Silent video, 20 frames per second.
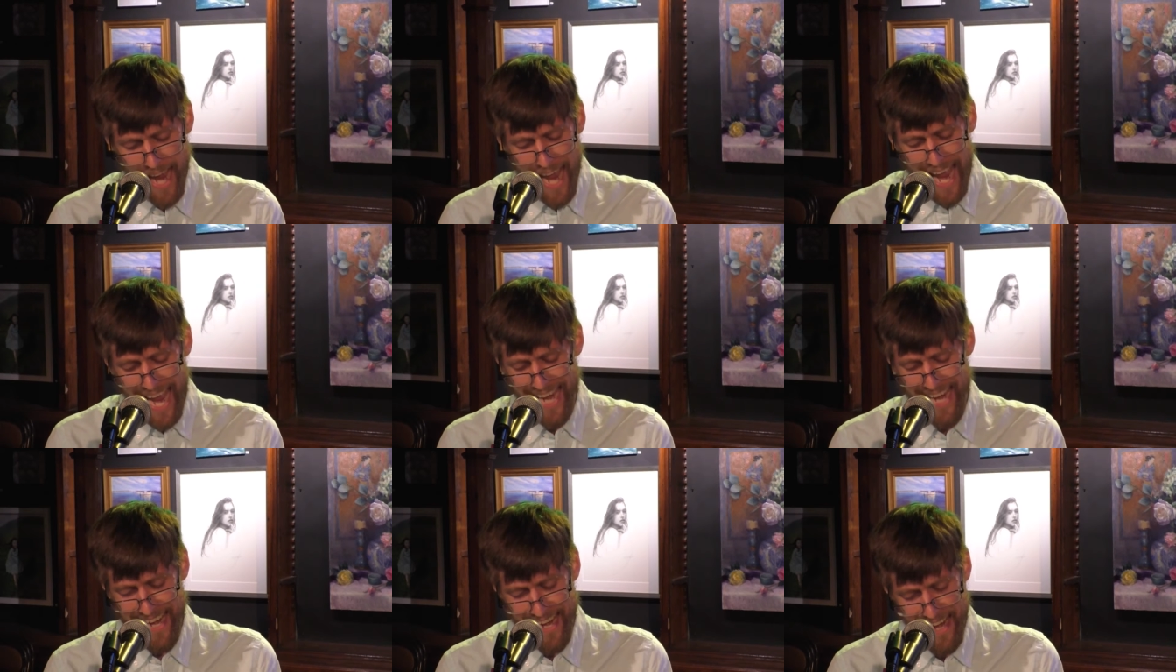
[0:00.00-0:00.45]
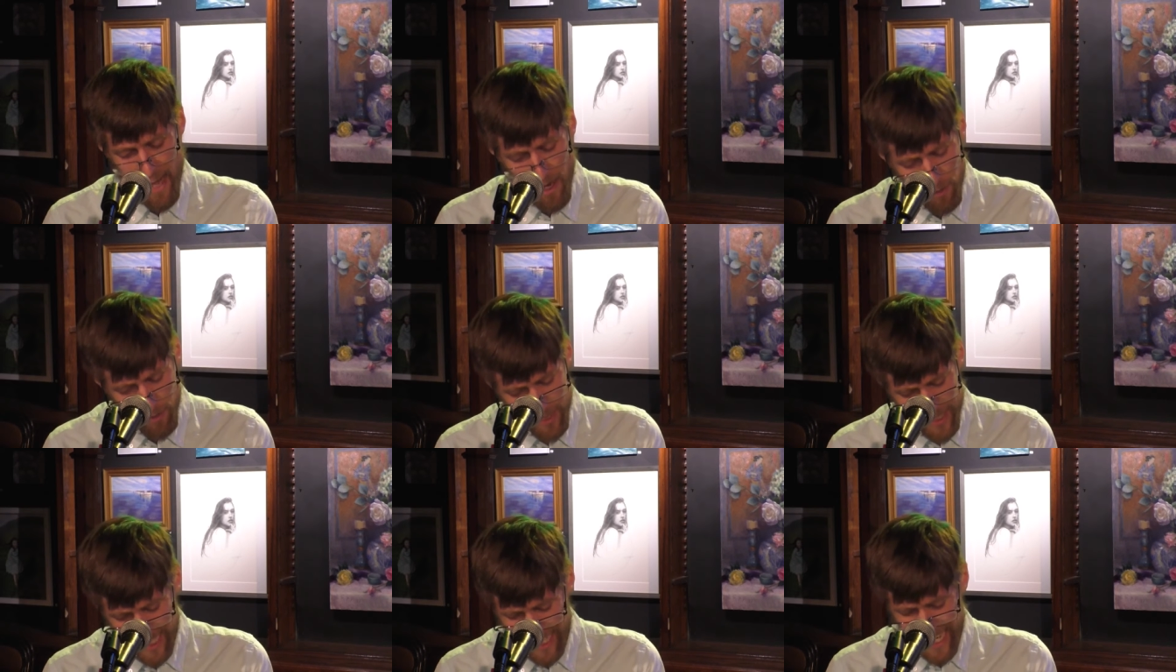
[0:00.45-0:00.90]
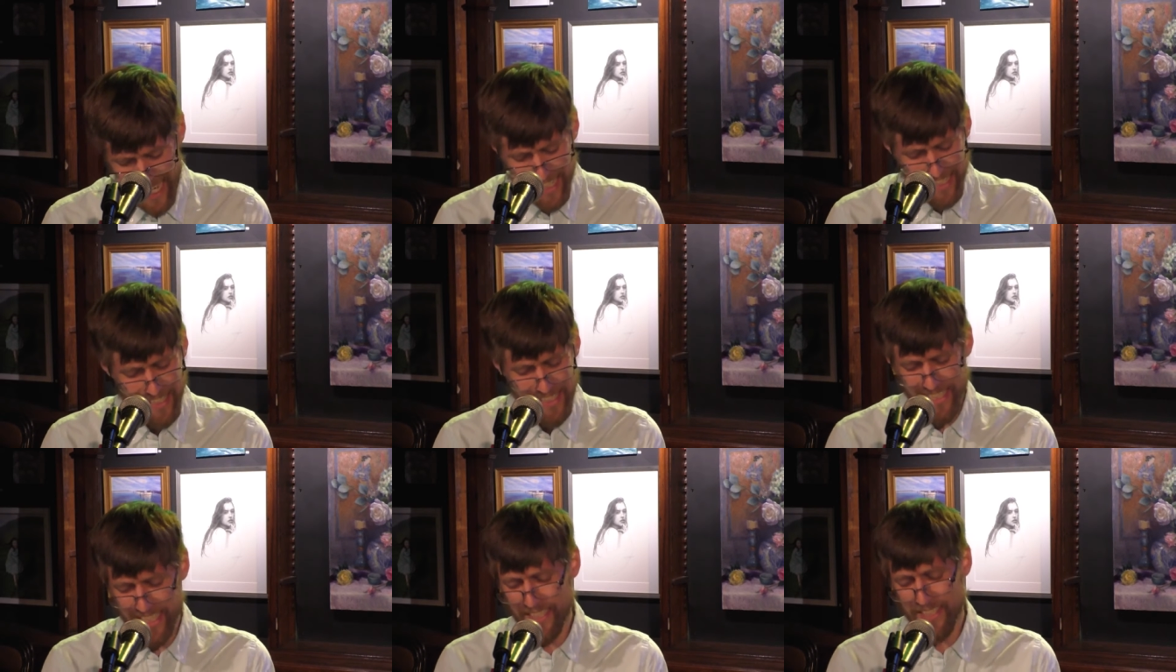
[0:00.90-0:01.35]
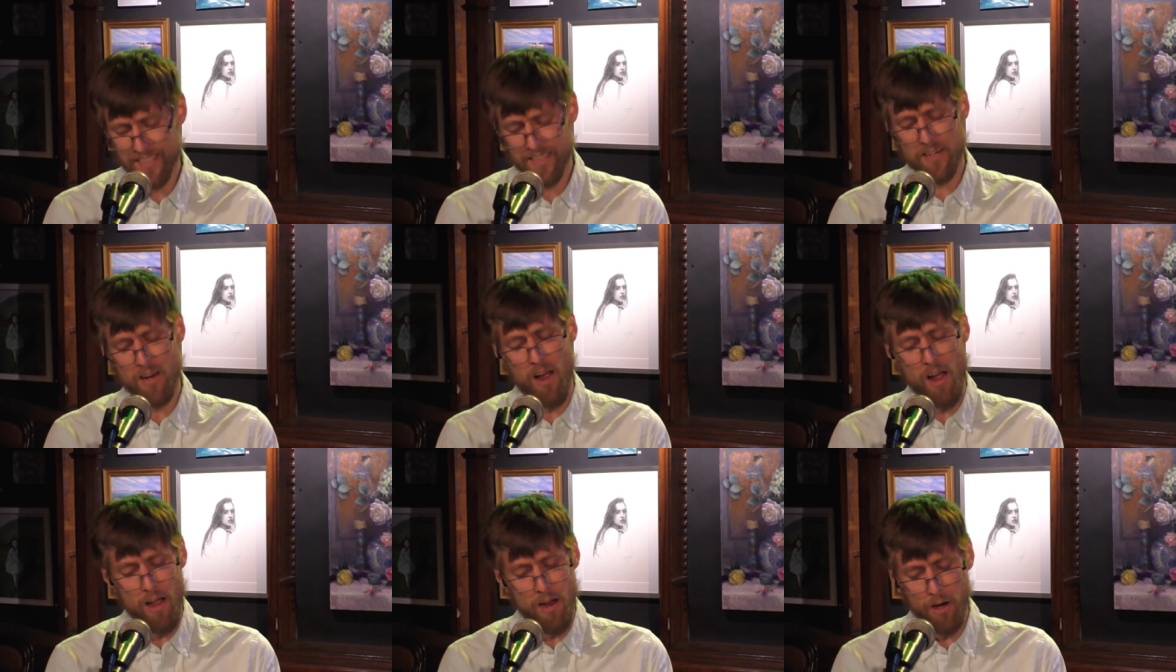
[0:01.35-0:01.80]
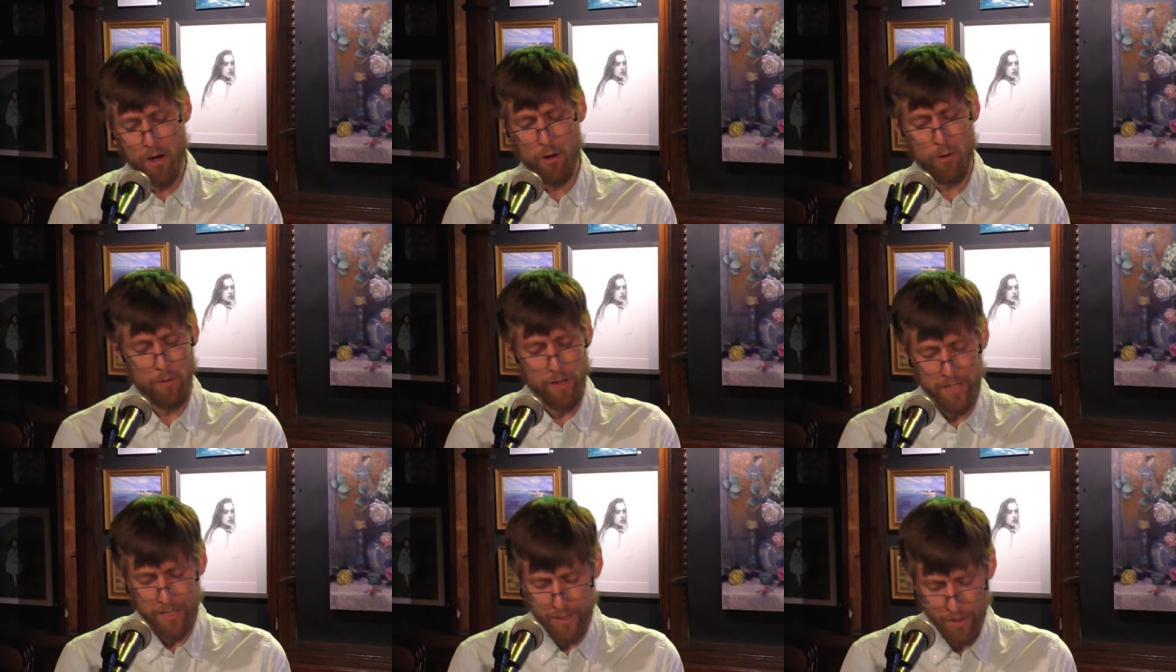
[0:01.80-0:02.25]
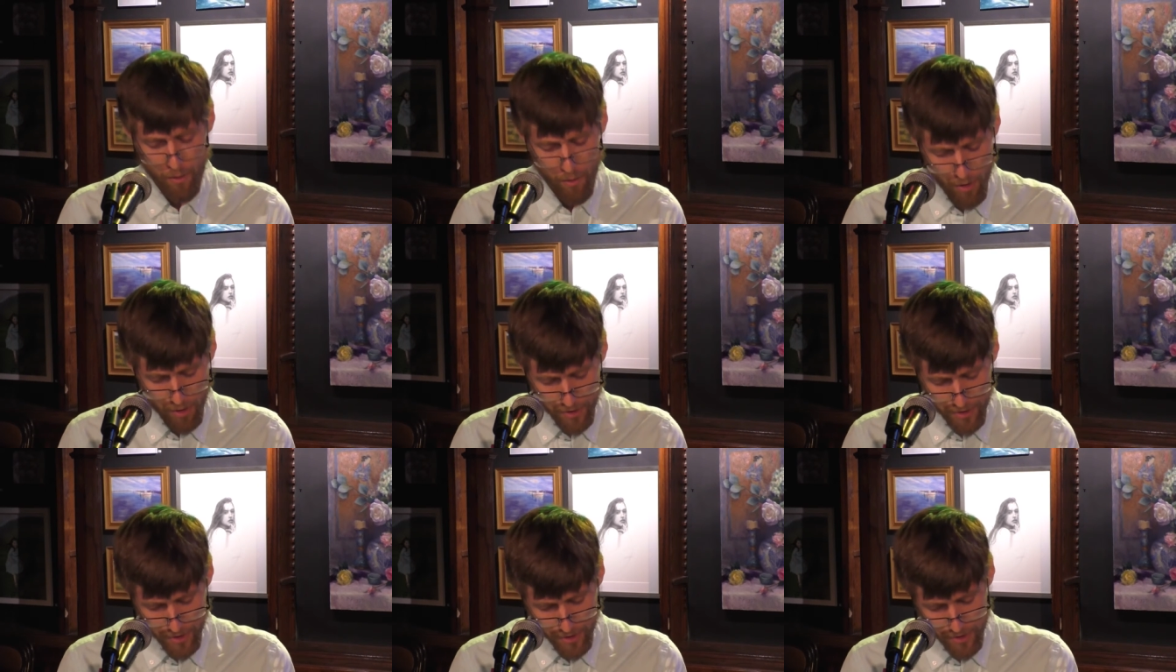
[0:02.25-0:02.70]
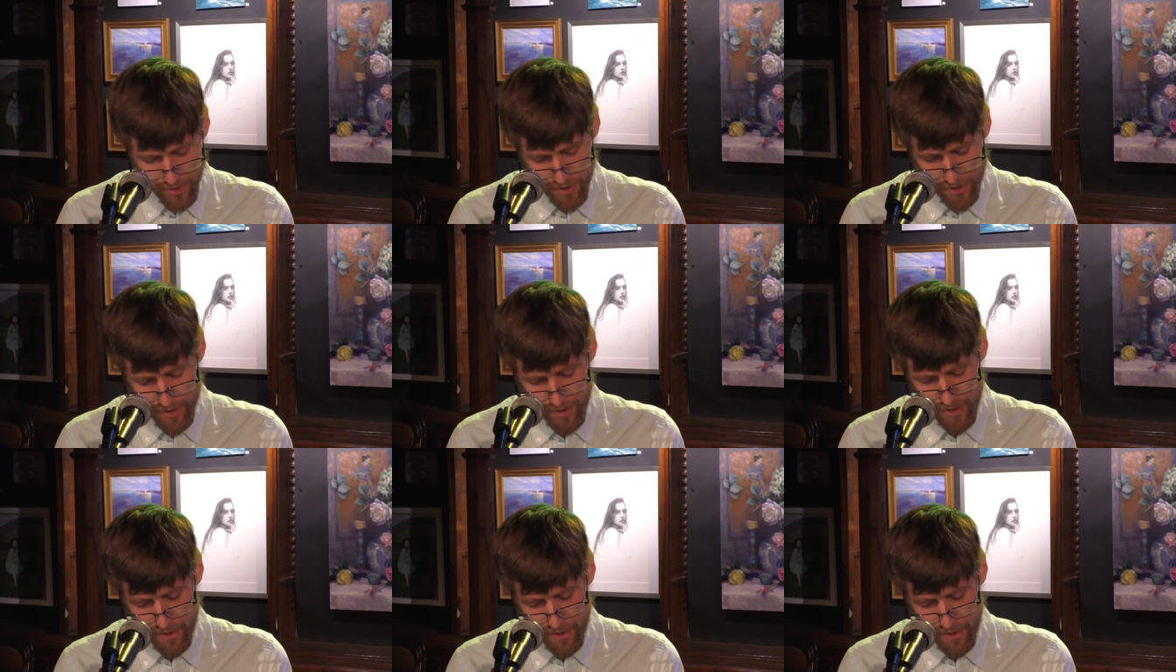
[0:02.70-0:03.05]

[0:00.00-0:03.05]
and knelt against its concrete altar.